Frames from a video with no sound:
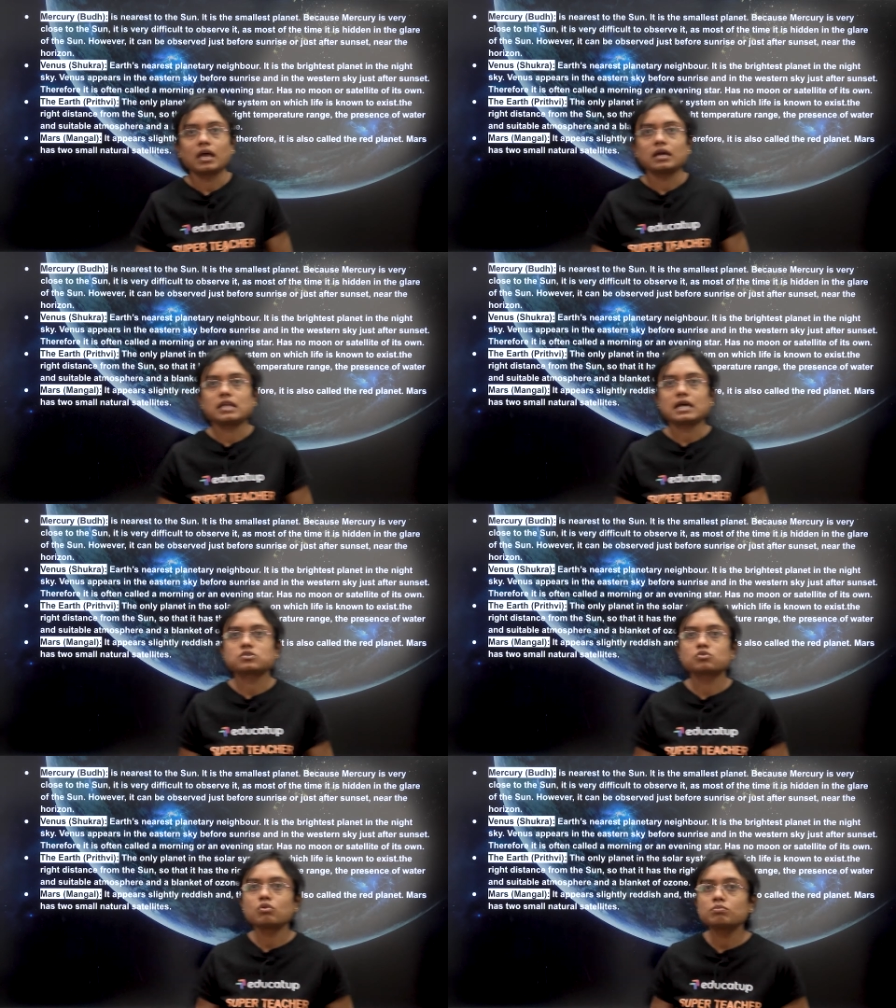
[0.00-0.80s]
It has
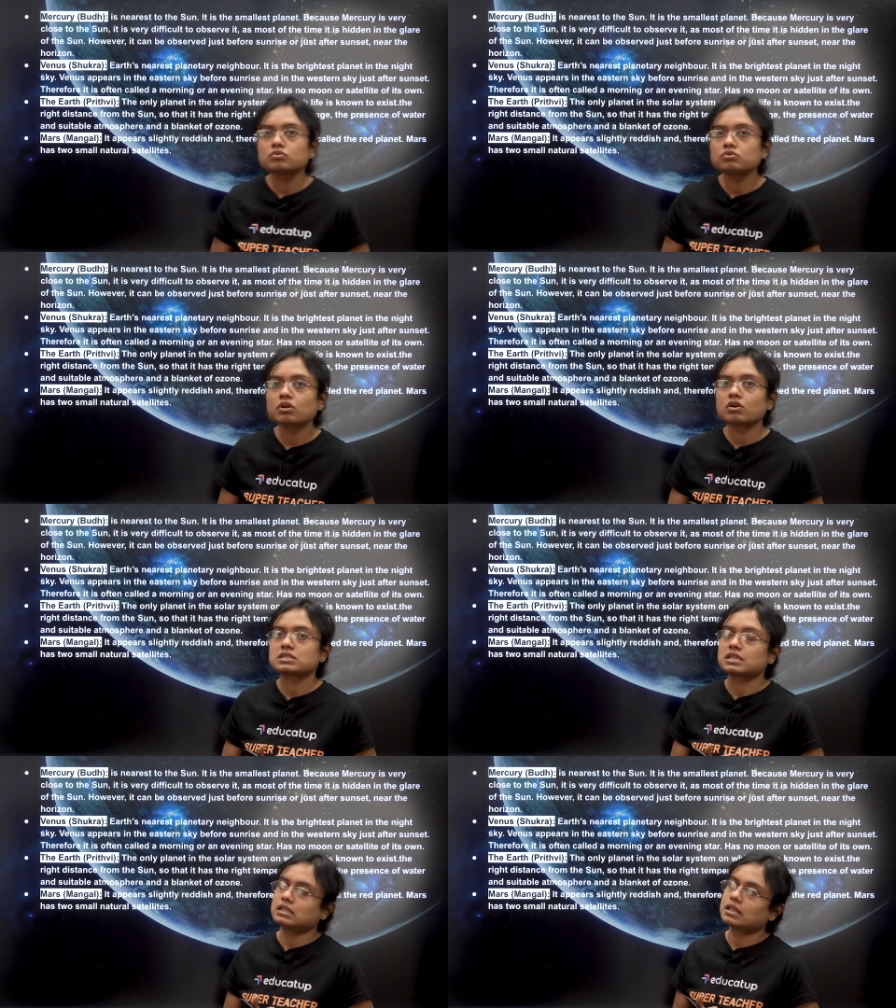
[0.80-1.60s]
no moon or
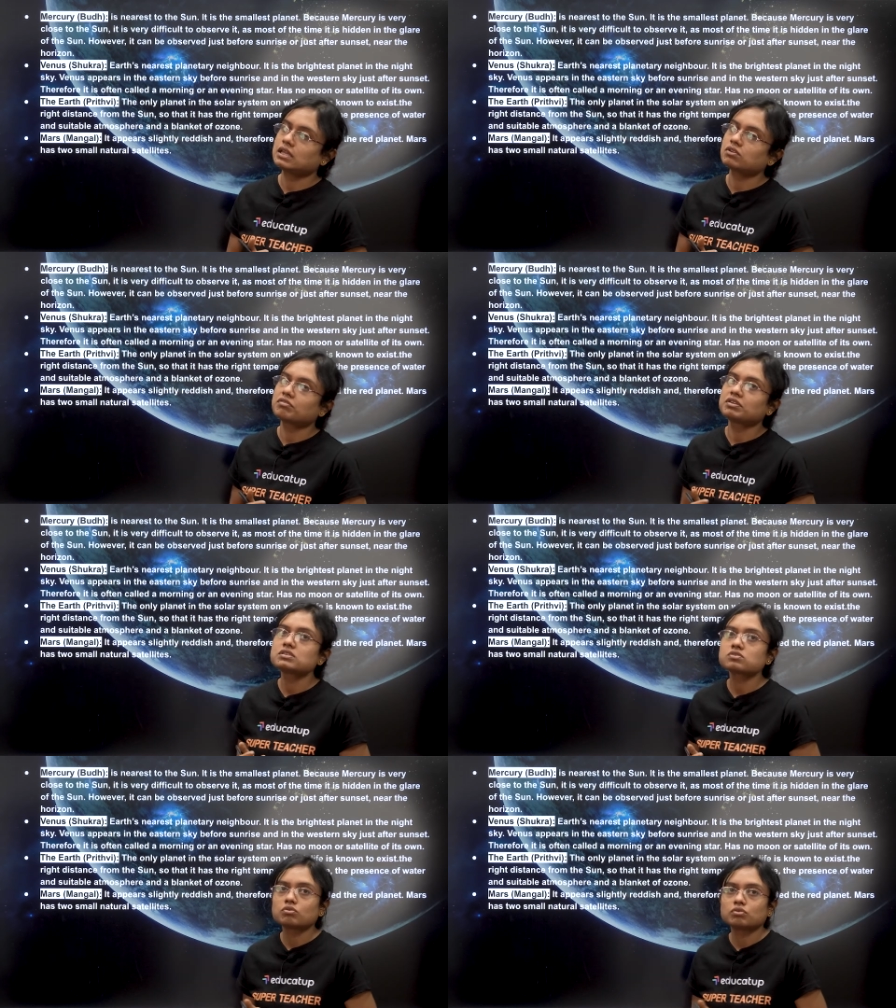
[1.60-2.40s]
satellite of
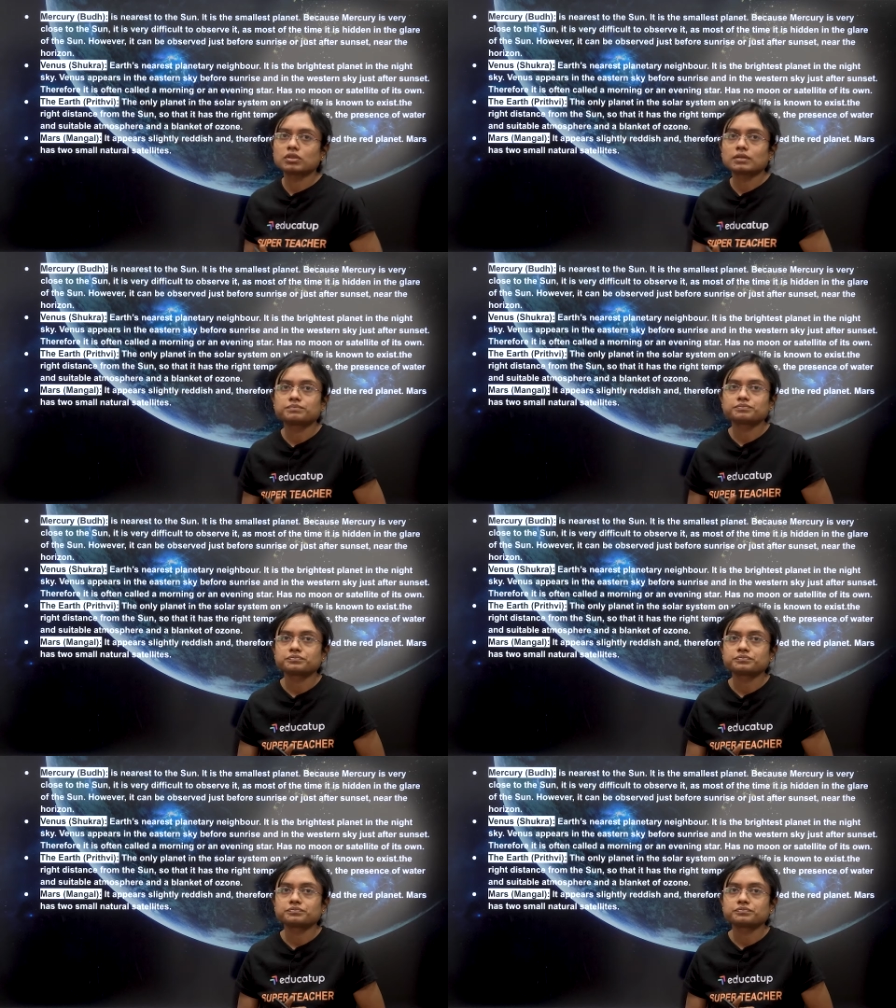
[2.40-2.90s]
its own.